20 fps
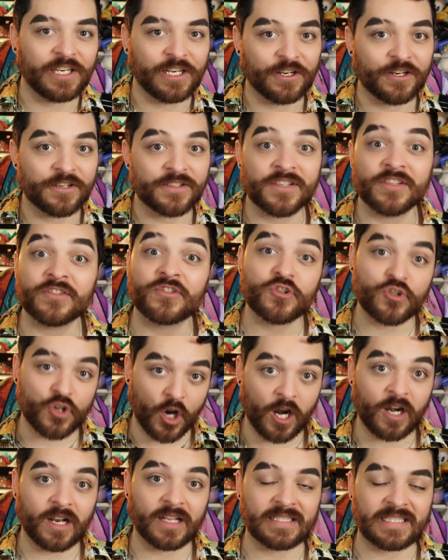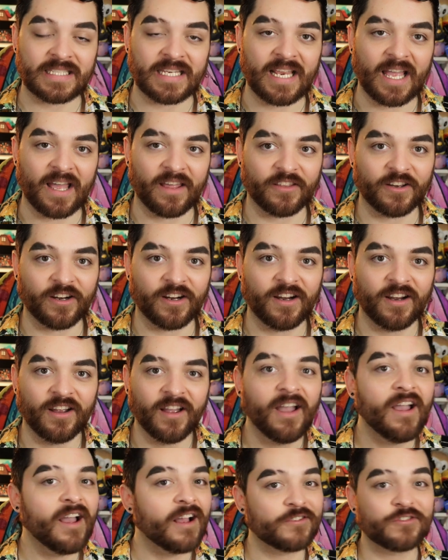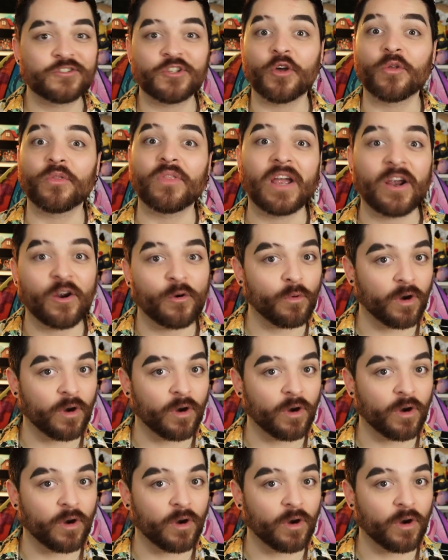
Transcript: years and started together. And so they're